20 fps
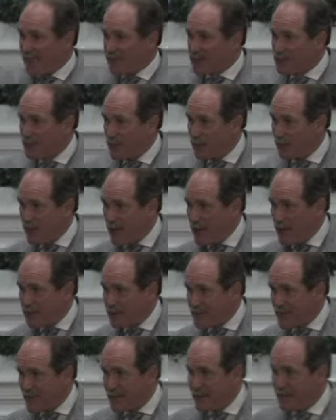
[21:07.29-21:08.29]
That's what Paul
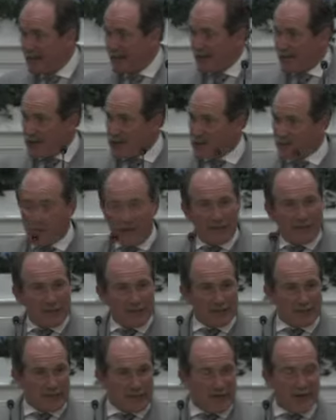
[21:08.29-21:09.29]
said. These
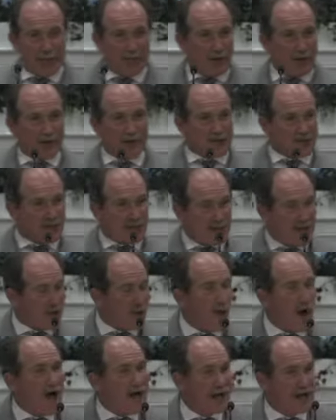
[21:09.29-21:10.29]
women's libbers and
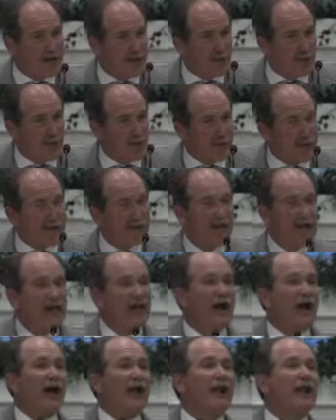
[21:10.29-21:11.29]
equality movement
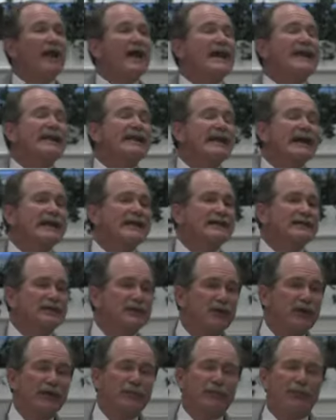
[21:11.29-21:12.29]
are late getting
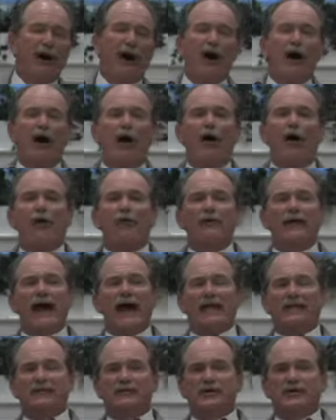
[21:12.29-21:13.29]
to it. Paul
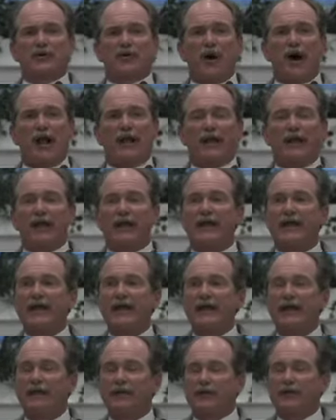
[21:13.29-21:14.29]
got to equality
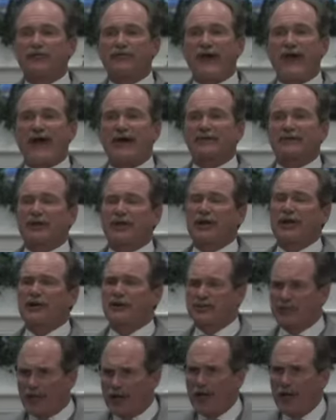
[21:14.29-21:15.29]
2,000
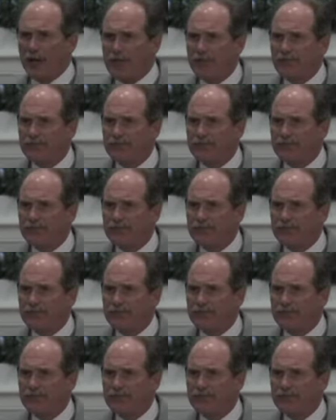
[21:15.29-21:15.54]
years ago.